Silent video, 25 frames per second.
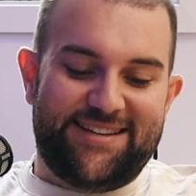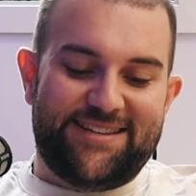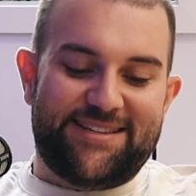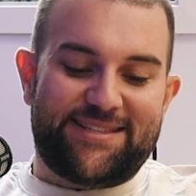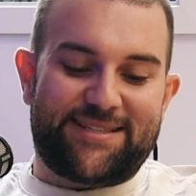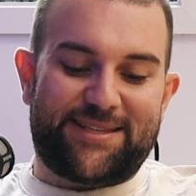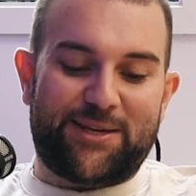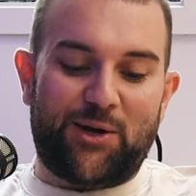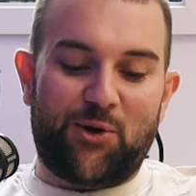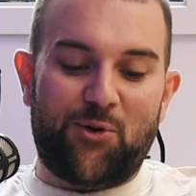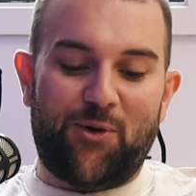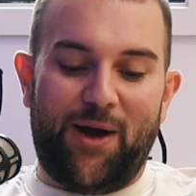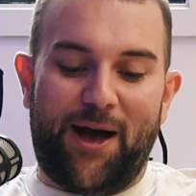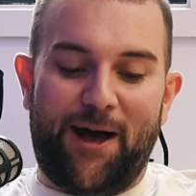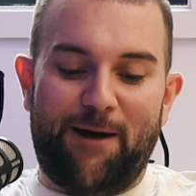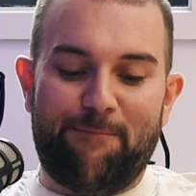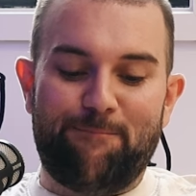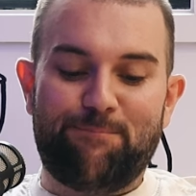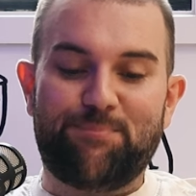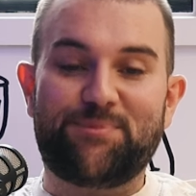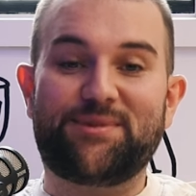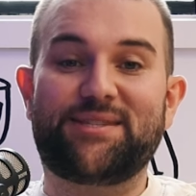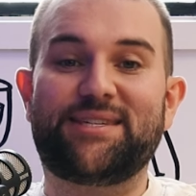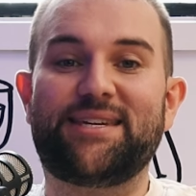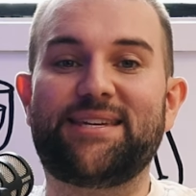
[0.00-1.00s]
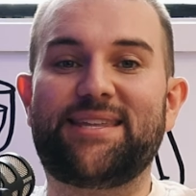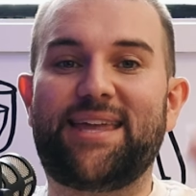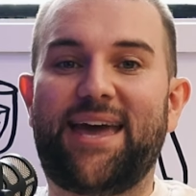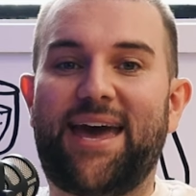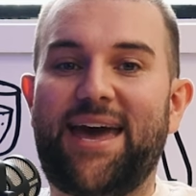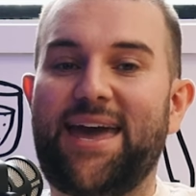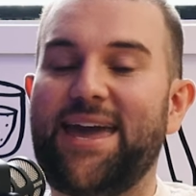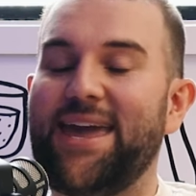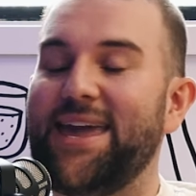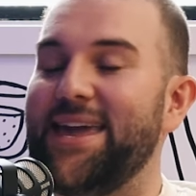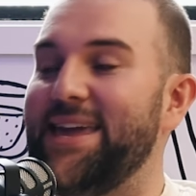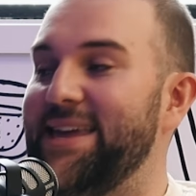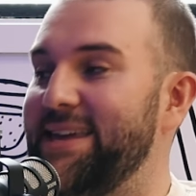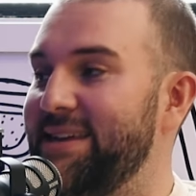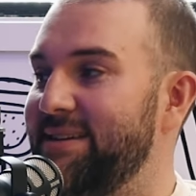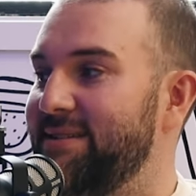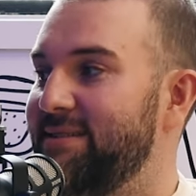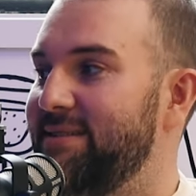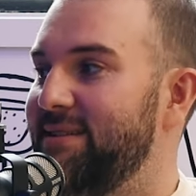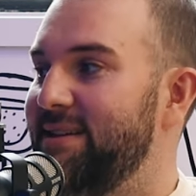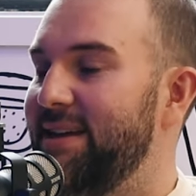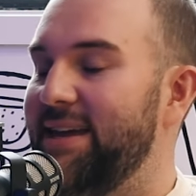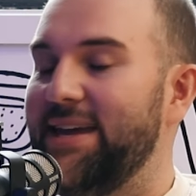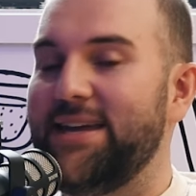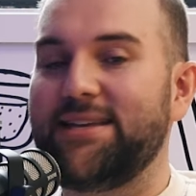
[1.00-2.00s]
Yeah. So today
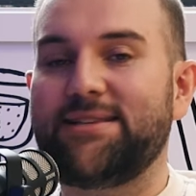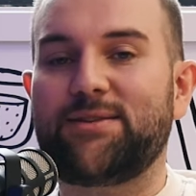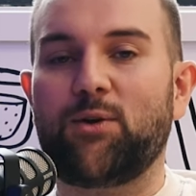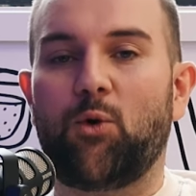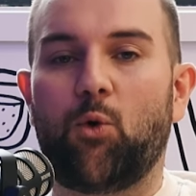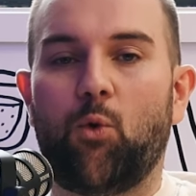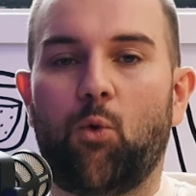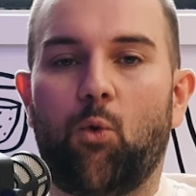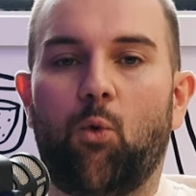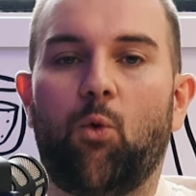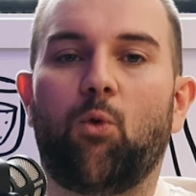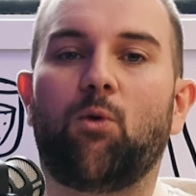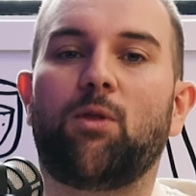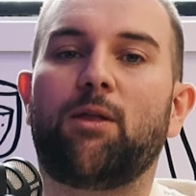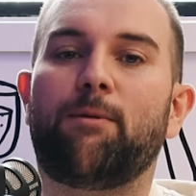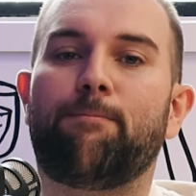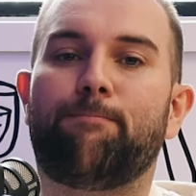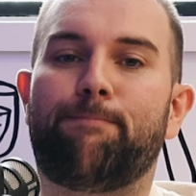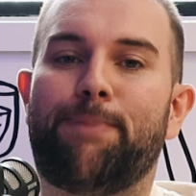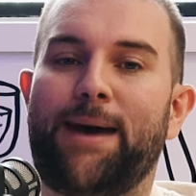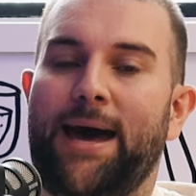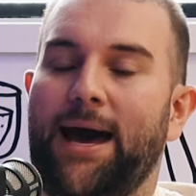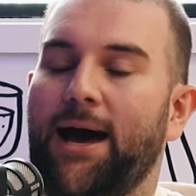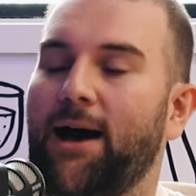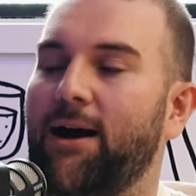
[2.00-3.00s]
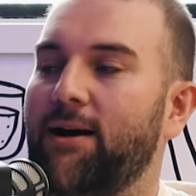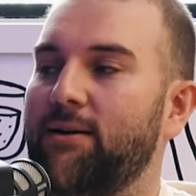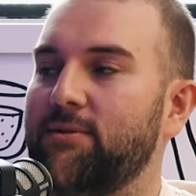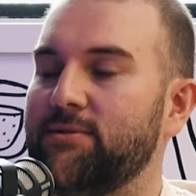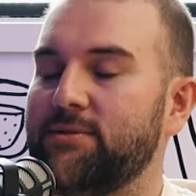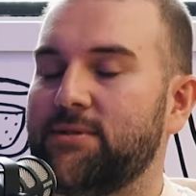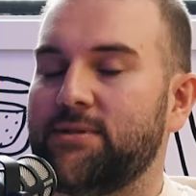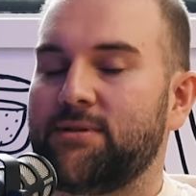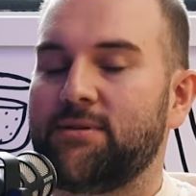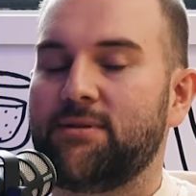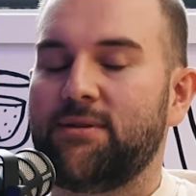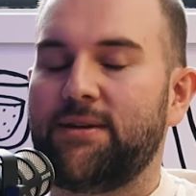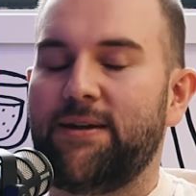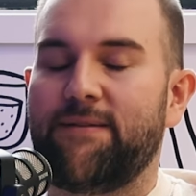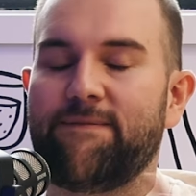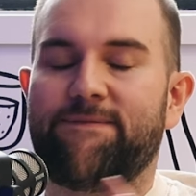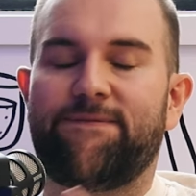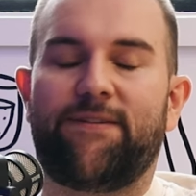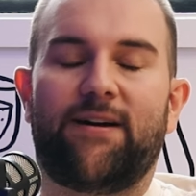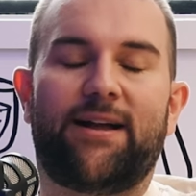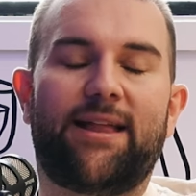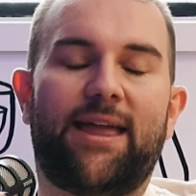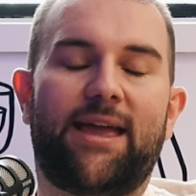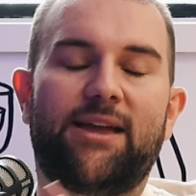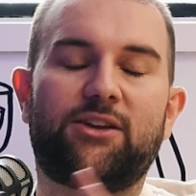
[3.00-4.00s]
is all about, in
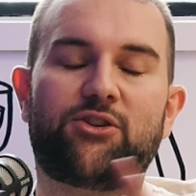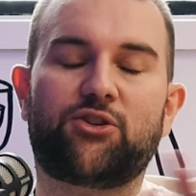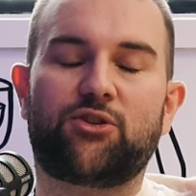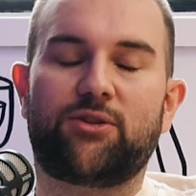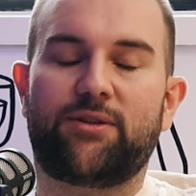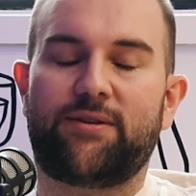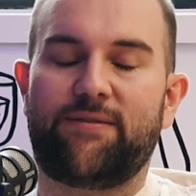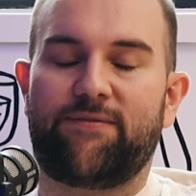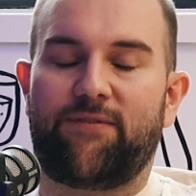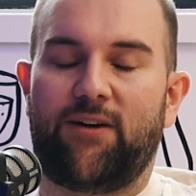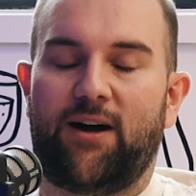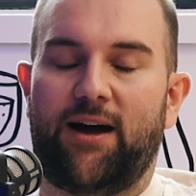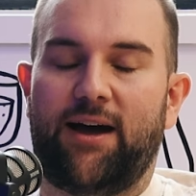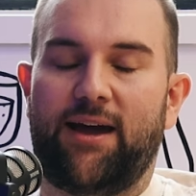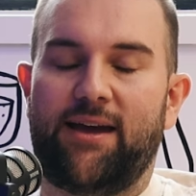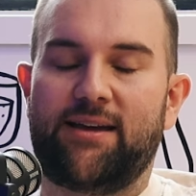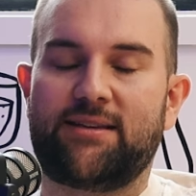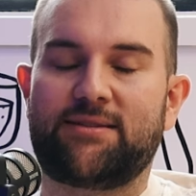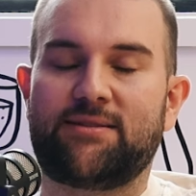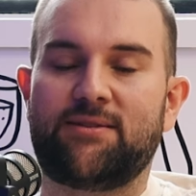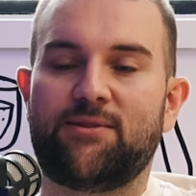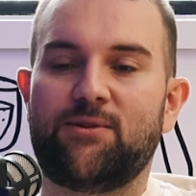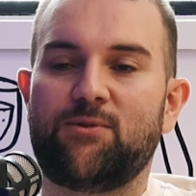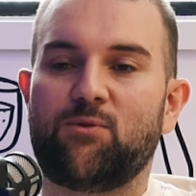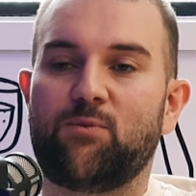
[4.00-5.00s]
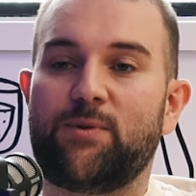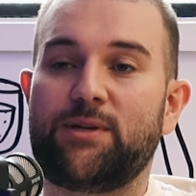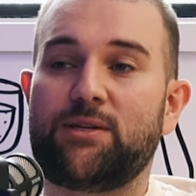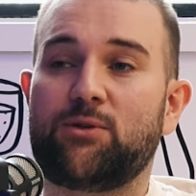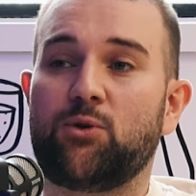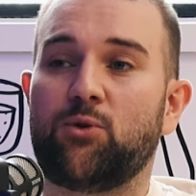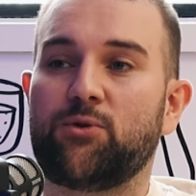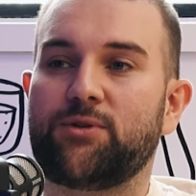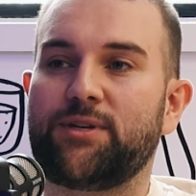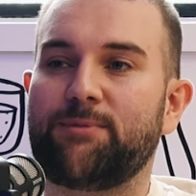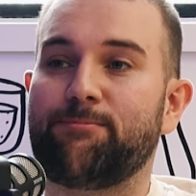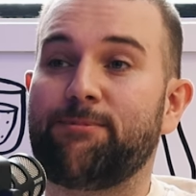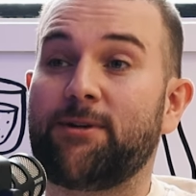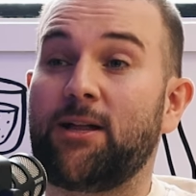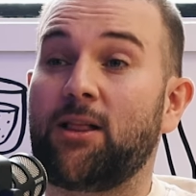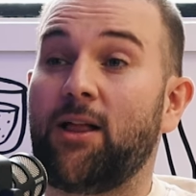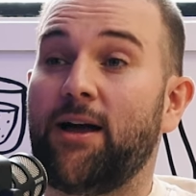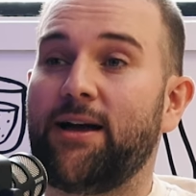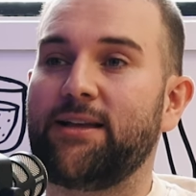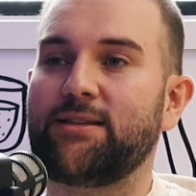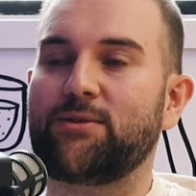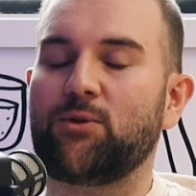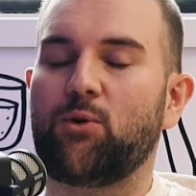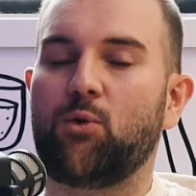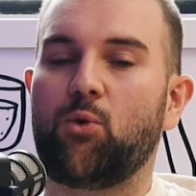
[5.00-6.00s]
financial advice, we talk to
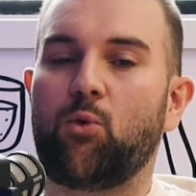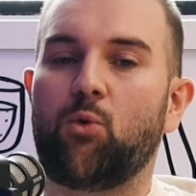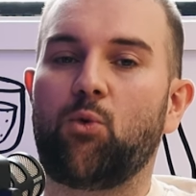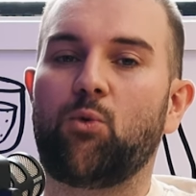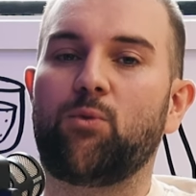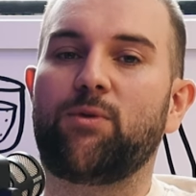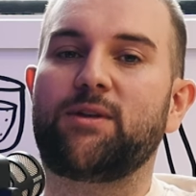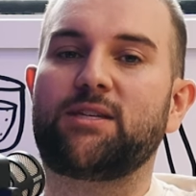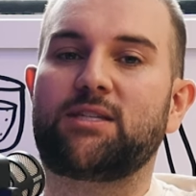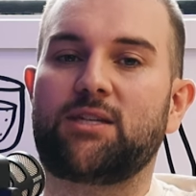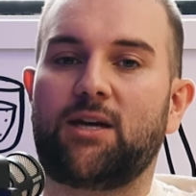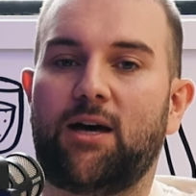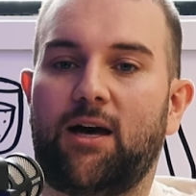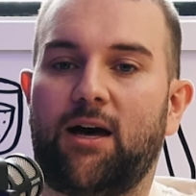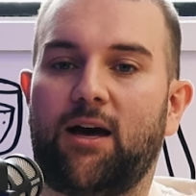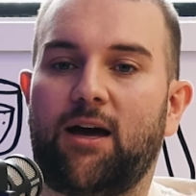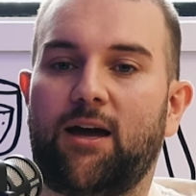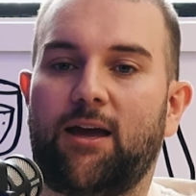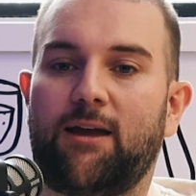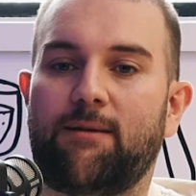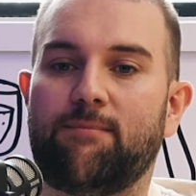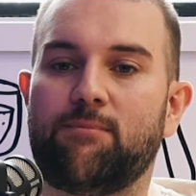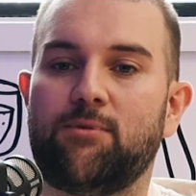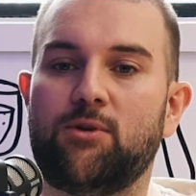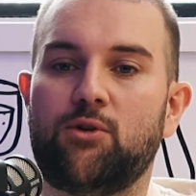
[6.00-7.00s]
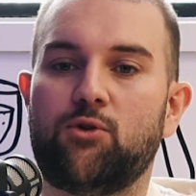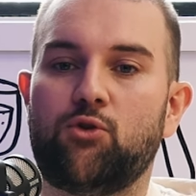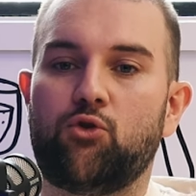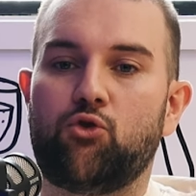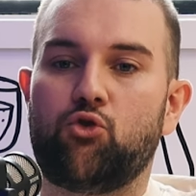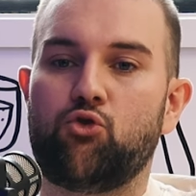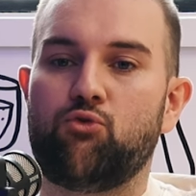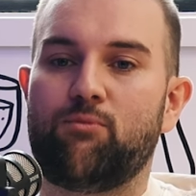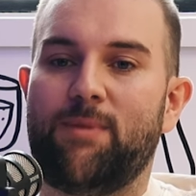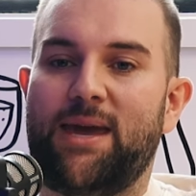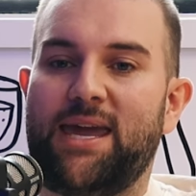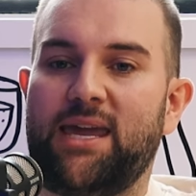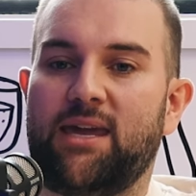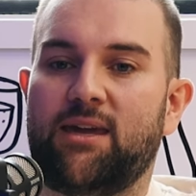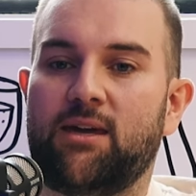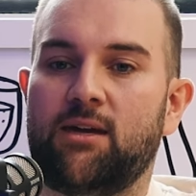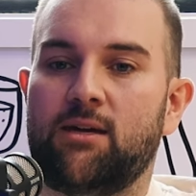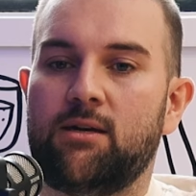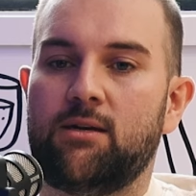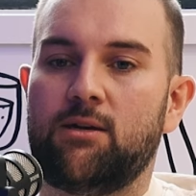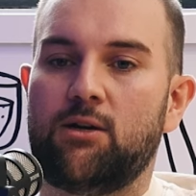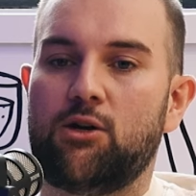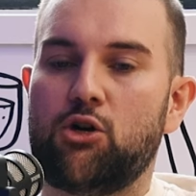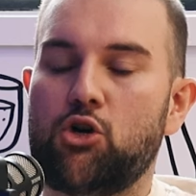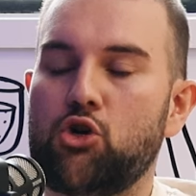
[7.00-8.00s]
clients all the time who make
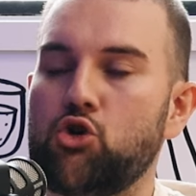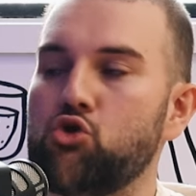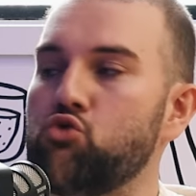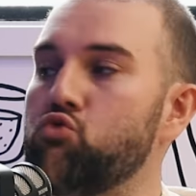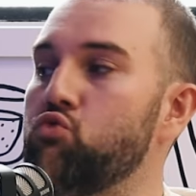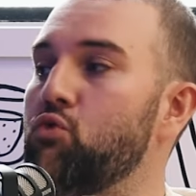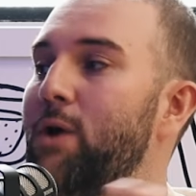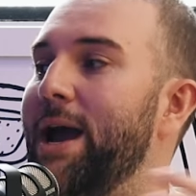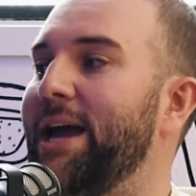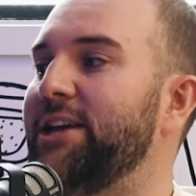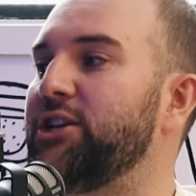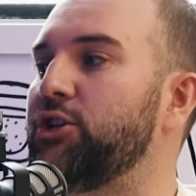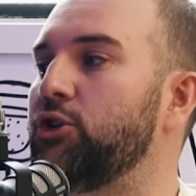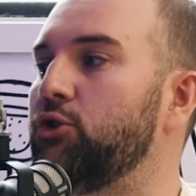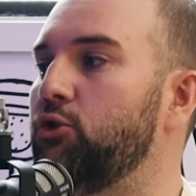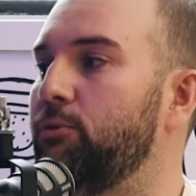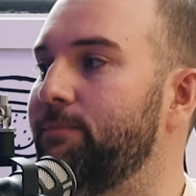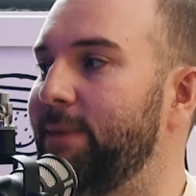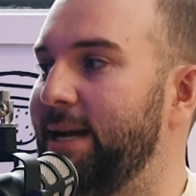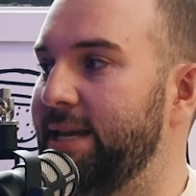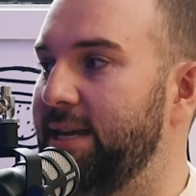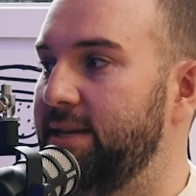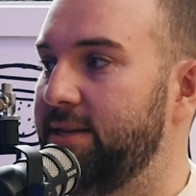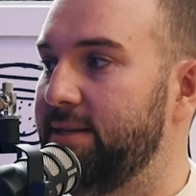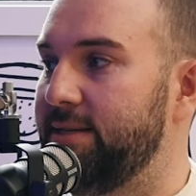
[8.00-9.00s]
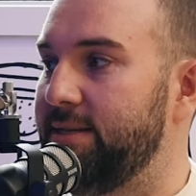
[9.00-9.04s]
irrational money